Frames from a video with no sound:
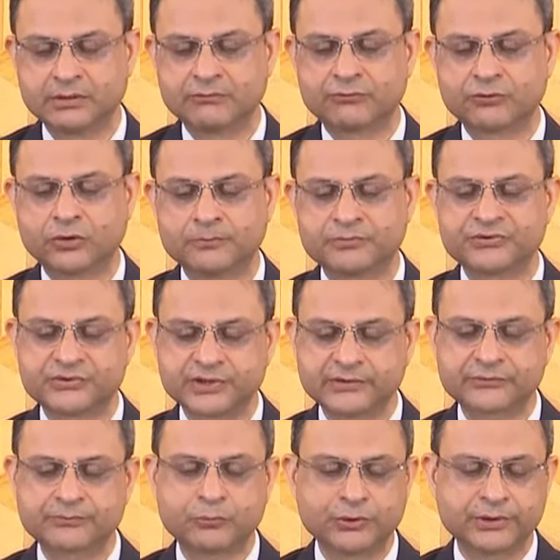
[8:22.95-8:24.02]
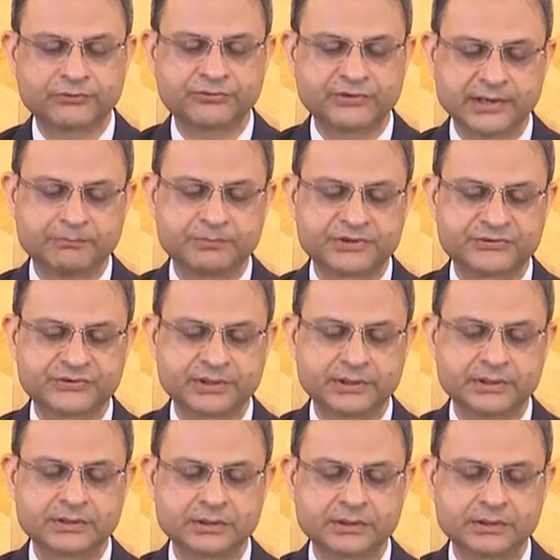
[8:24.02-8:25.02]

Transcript: from 6.5%